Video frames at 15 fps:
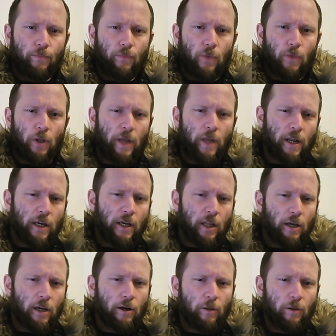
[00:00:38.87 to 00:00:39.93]
and then he can
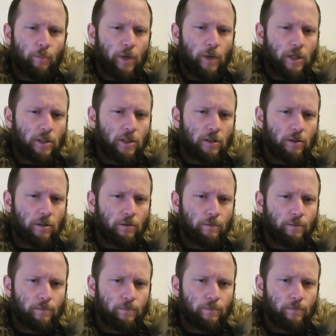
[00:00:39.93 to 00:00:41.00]
hear the beast,
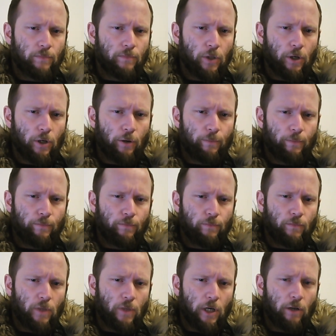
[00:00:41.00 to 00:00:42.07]

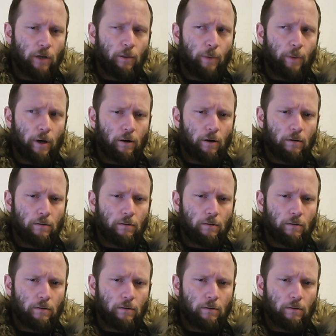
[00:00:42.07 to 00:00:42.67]
hear the bear,